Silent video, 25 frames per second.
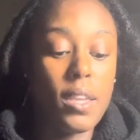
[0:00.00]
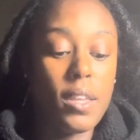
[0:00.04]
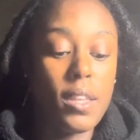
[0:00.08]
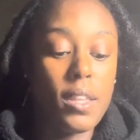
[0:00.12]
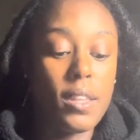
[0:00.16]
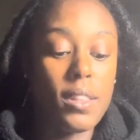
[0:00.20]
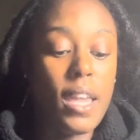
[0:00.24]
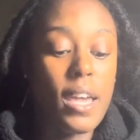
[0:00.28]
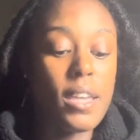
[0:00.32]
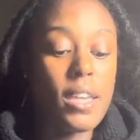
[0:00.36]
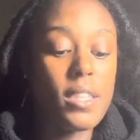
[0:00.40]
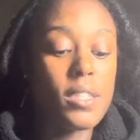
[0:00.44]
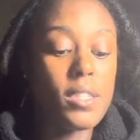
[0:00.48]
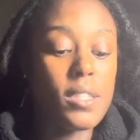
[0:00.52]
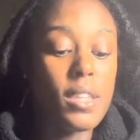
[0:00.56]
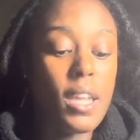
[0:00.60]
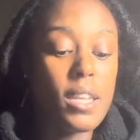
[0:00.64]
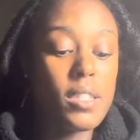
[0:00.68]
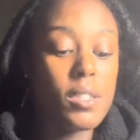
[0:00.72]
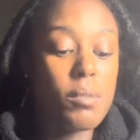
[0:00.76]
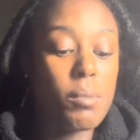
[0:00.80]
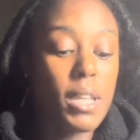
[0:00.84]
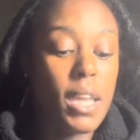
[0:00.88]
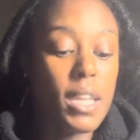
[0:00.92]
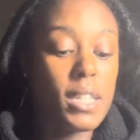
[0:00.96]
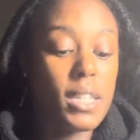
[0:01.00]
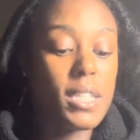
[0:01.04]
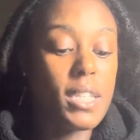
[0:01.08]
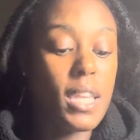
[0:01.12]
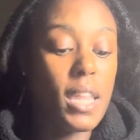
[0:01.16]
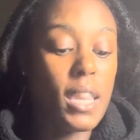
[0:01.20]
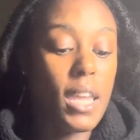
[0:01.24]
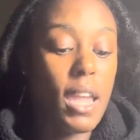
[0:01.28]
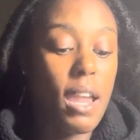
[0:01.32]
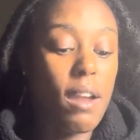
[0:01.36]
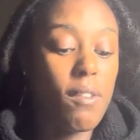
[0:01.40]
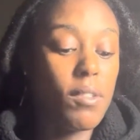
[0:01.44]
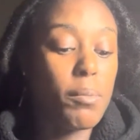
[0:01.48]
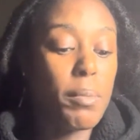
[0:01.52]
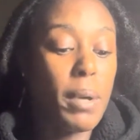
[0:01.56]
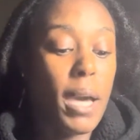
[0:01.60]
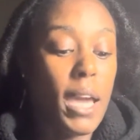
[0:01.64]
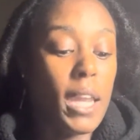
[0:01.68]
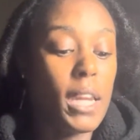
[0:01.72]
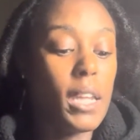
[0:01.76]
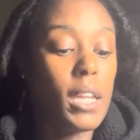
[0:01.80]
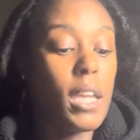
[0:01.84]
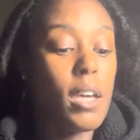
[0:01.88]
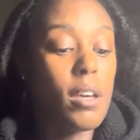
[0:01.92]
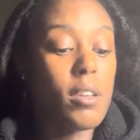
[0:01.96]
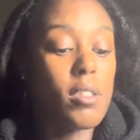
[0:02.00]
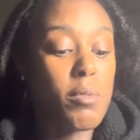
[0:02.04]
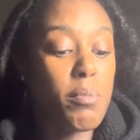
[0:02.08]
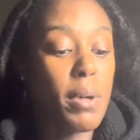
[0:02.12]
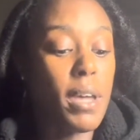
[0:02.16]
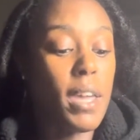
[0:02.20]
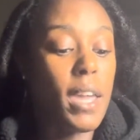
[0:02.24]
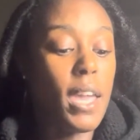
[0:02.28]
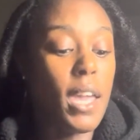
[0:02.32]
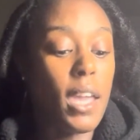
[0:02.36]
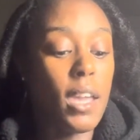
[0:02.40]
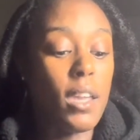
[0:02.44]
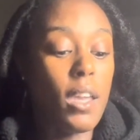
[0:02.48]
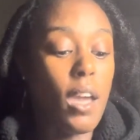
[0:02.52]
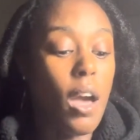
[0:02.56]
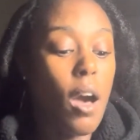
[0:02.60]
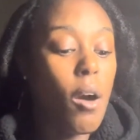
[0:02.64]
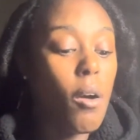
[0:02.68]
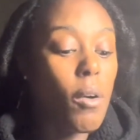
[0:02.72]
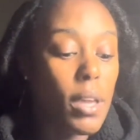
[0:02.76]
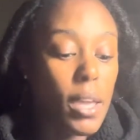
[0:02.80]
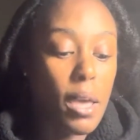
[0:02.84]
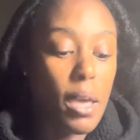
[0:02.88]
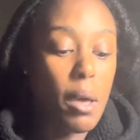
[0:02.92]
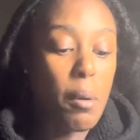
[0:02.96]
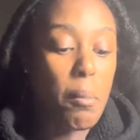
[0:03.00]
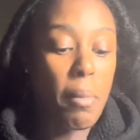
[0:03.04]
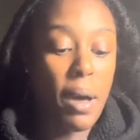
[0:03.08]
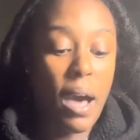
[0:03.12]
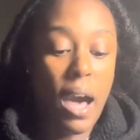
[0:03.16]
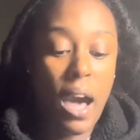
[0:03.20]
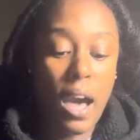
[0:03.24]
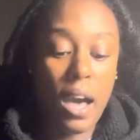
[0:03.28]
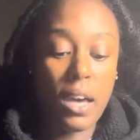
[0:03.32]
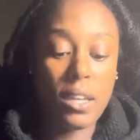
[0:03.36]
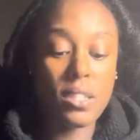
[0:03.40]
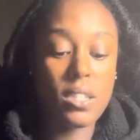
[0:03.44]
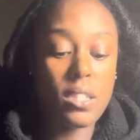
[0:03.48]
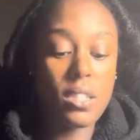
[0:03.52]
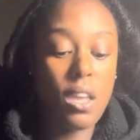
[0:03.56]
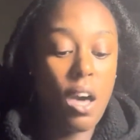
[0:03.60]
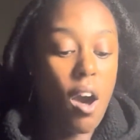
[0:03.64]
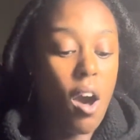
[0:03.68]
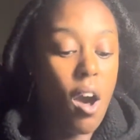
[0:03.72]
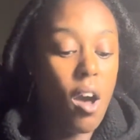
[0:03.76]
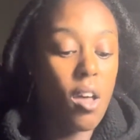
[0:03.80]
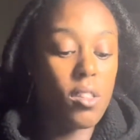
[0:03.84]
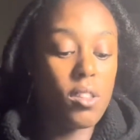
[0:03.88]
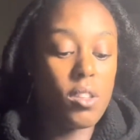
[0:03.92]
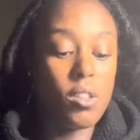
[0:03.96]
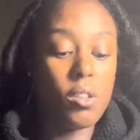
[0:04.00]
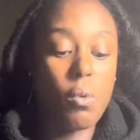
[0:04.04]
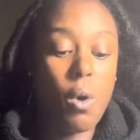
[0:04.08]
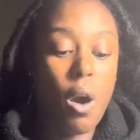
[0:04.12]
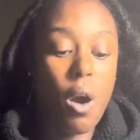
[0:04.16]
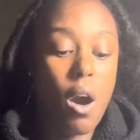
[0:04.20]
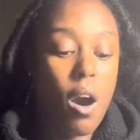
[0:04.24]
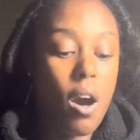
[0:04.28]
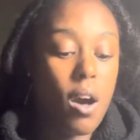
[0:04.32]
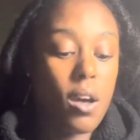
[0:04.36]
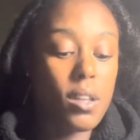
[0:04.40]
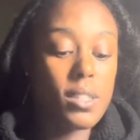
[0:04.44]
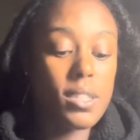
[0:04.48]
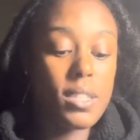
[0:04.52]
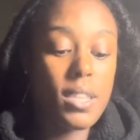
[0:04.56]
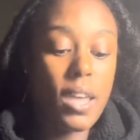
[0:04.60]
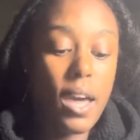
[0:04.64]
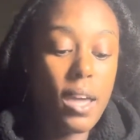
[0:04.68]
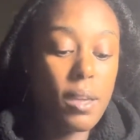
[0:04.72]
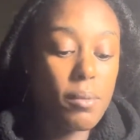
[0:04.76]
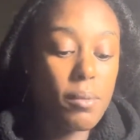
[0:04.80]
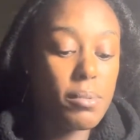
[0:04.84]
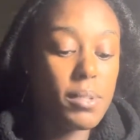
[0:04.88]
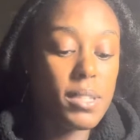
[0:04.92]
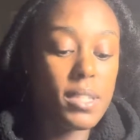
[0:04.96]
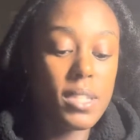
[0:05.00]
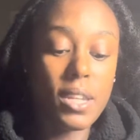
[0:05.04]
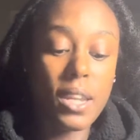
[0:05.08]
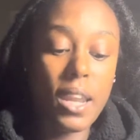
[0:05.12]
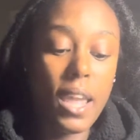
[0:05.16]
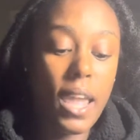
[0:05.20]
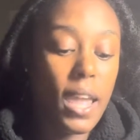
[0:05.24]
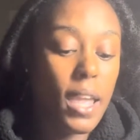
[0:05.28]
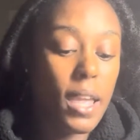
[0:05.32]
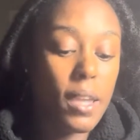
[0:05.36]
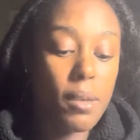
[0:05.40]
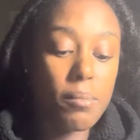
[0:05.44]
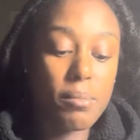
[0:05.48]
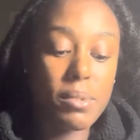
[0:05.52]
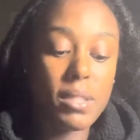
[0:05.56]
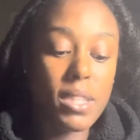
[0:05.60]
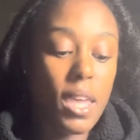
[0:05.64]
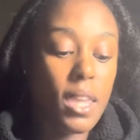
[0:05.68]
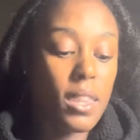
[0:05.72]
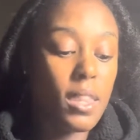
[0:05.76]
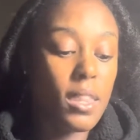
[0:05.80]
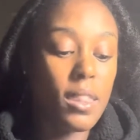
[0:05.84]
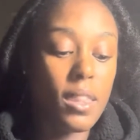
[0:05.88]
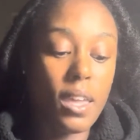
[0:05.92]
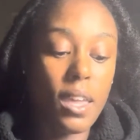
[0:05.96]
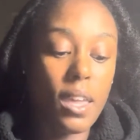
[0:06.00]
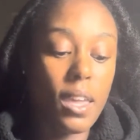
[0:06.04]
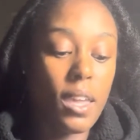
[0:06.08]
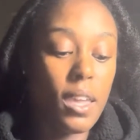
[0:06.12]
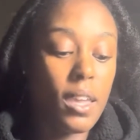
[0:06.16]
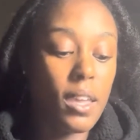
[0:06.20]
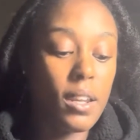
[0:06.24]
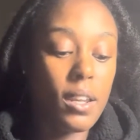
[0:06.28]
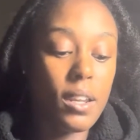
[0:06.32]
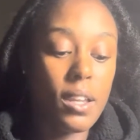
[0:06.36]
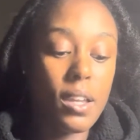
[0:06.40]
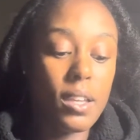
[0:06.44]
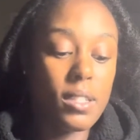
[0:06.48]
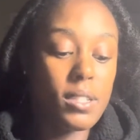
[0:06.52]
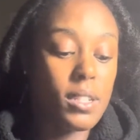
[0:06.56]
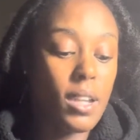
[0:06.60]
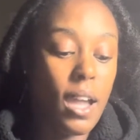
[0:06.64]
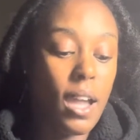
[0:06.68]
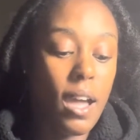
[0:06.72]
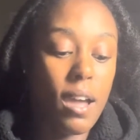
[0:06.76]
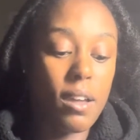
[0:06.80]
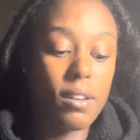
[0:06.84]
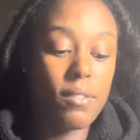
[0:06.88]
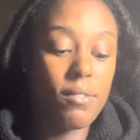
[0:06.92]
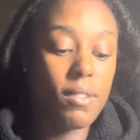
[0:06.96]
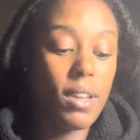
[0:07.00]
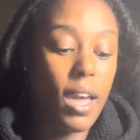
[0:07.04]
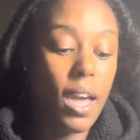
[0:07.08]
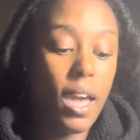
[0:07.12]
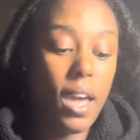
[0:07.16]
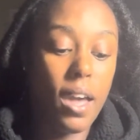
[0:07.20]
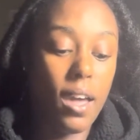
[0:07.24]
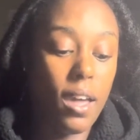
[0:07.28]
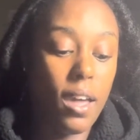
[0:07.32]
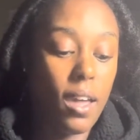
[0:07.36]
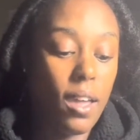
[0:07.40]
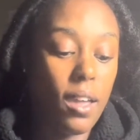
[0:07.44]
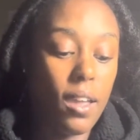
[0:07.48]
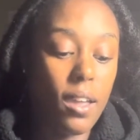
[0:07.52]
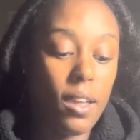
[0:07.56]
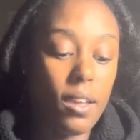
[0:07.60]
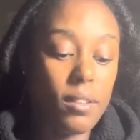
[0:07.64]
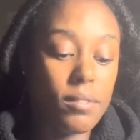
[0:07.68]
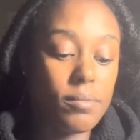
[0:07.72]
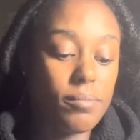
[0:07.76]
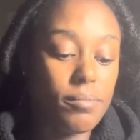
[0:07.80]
That's what they telling everybody else, but in your inbox, calling you all types of names other than a child of God.